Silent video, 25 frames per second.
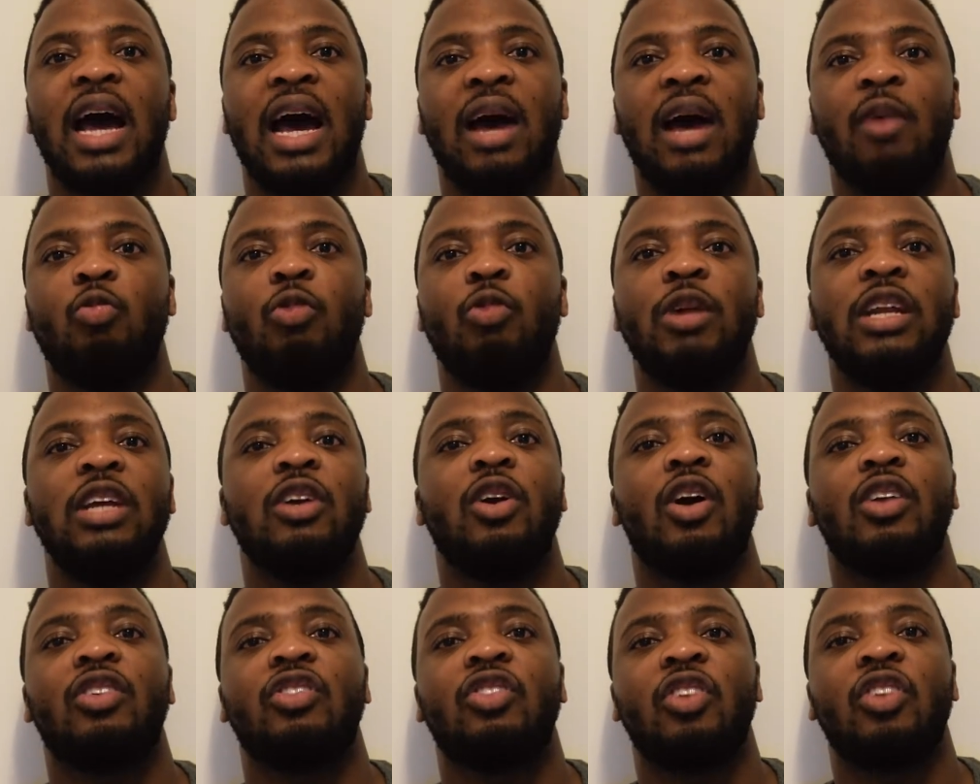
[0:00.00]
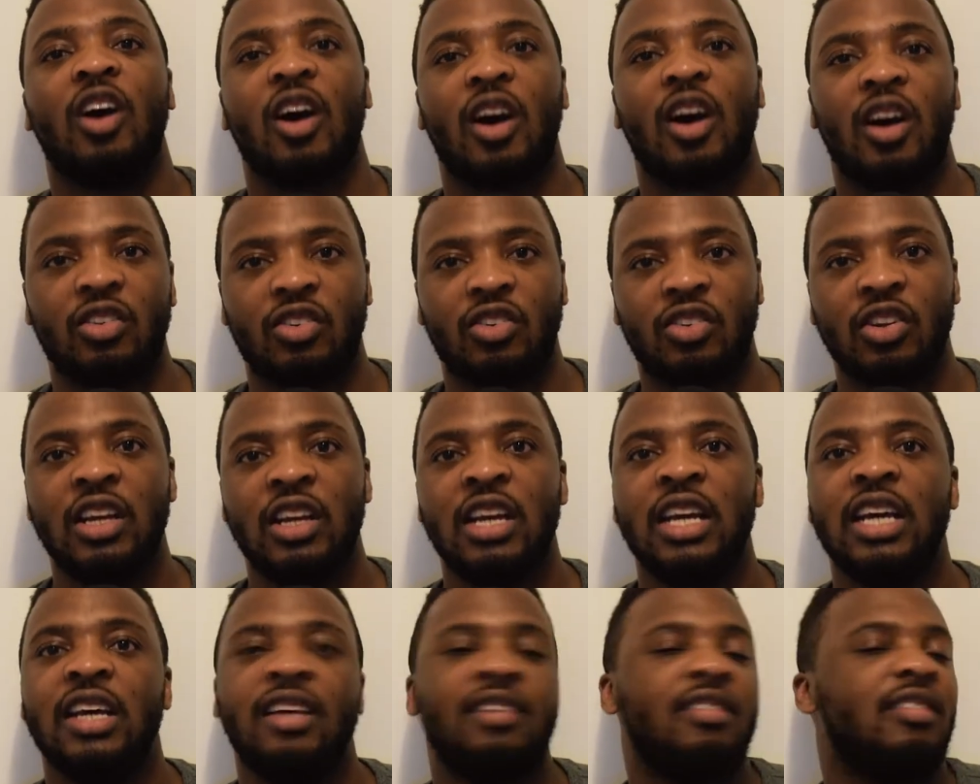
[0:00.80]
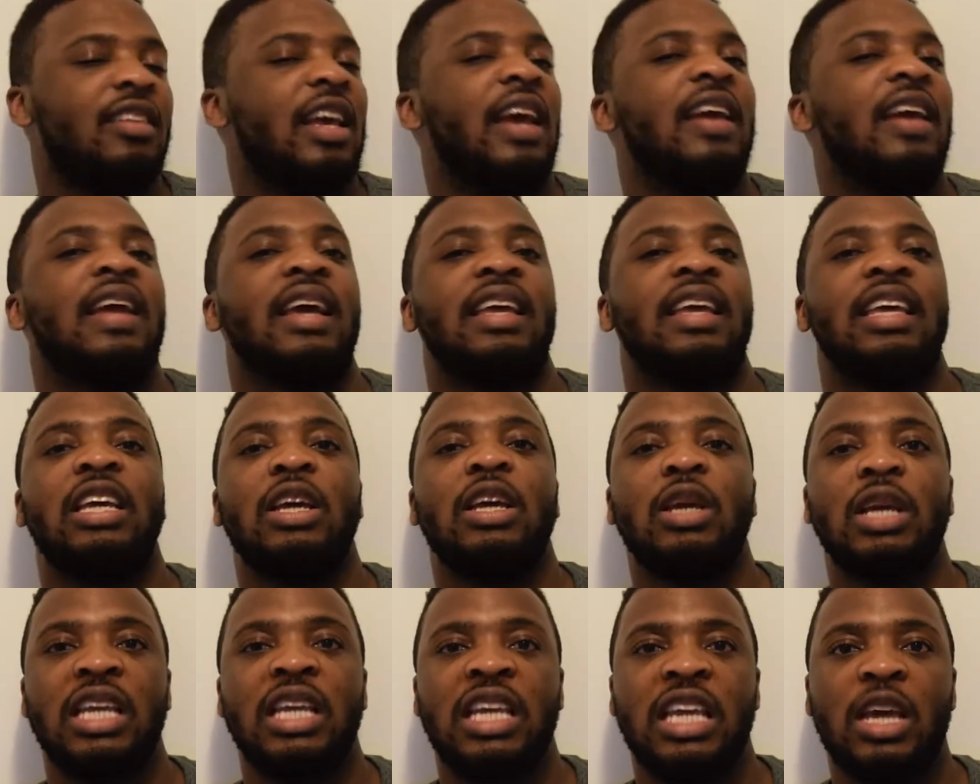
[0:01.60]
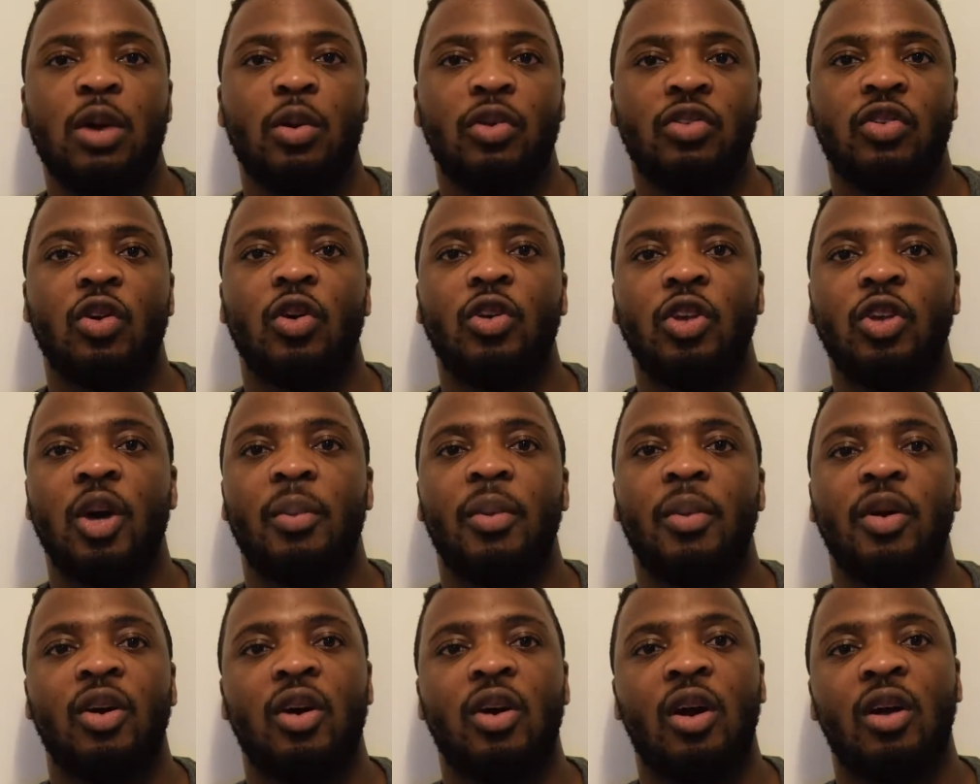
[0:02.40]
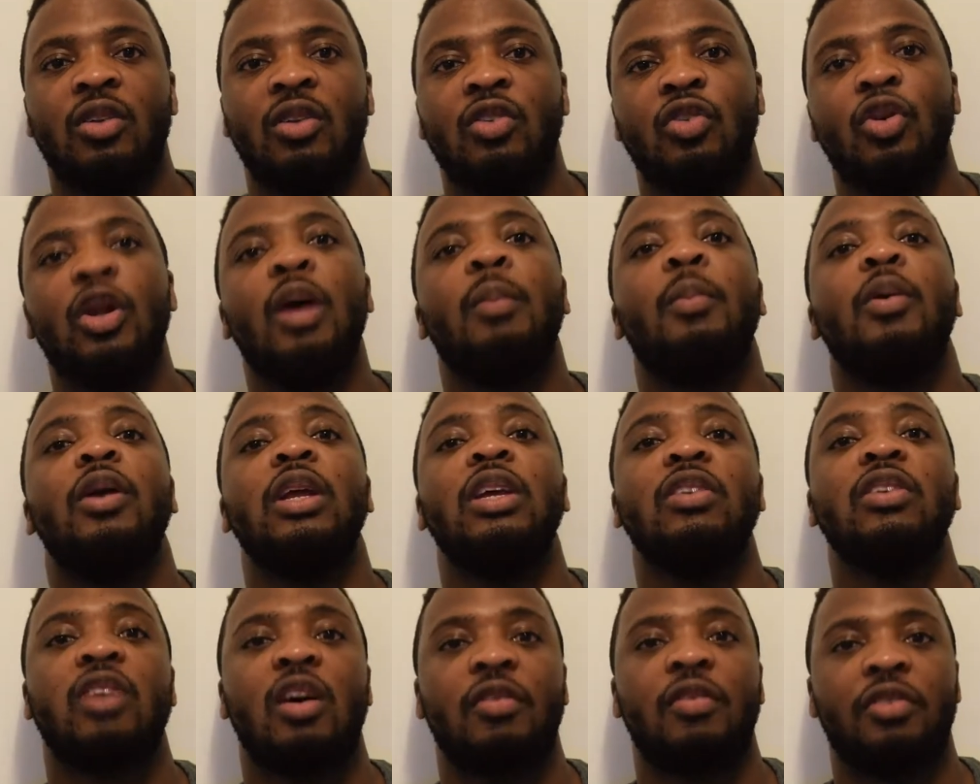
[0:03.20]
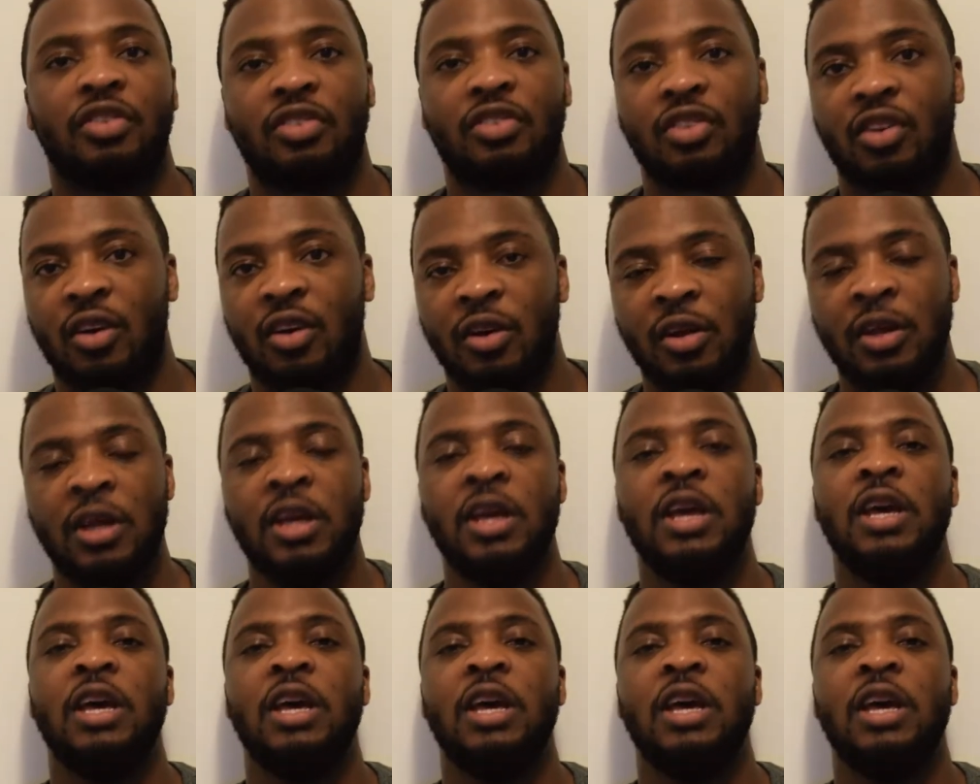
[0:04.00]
and when he got charged saying that he was holding up a gun to the police officer.